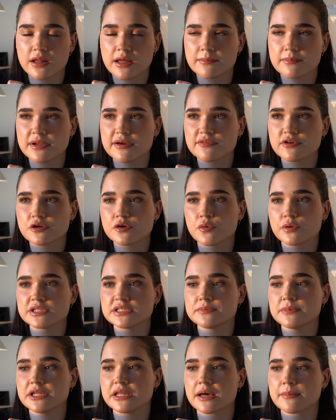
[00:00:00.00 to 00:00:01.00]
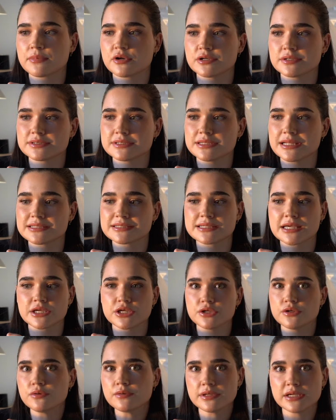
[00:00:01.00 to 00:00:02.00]
I'm never going to be that person that's like,
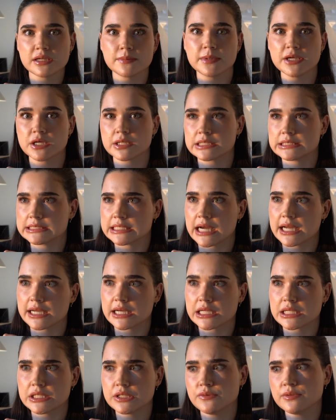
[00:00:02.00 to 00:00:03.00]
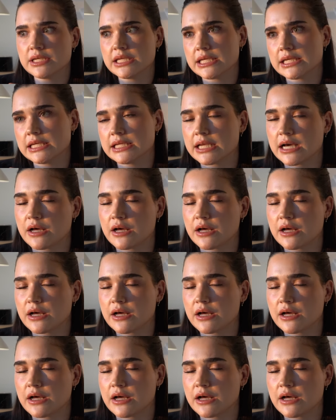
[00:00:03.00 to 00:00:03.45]
you need to be on a diet. You need to eat